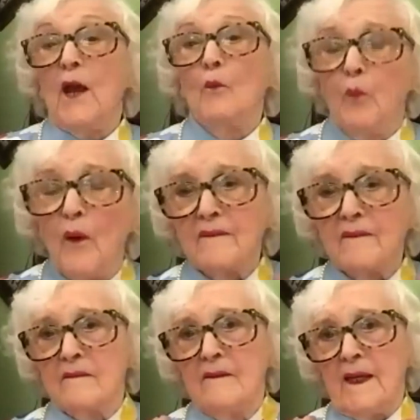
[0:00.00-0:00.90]

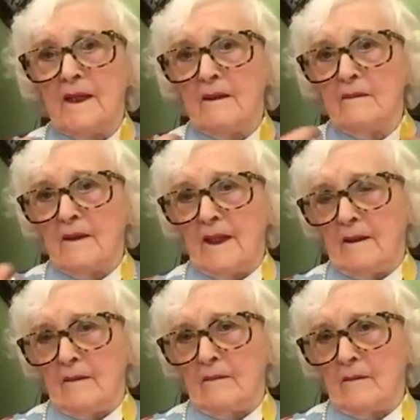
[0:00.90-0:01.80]
with
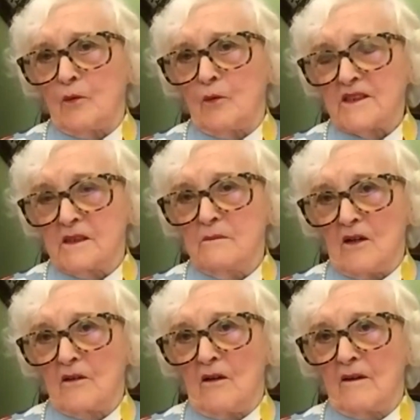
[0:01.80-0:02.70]
the question
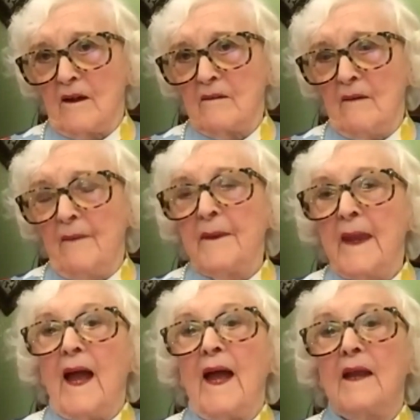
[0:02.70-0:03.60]
mark on it
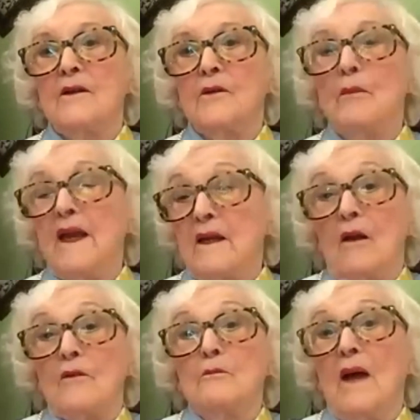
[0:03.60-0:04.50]
and make a
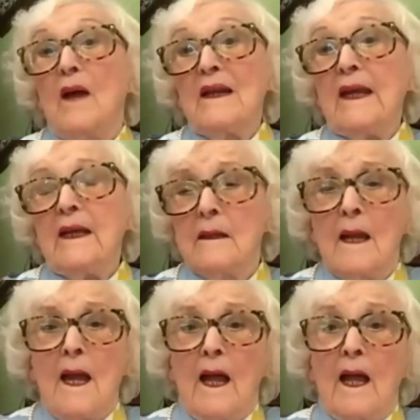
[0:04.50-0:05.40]
lot of money.
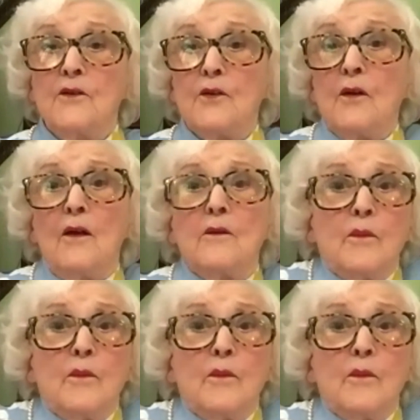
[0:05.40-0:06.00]
And you know,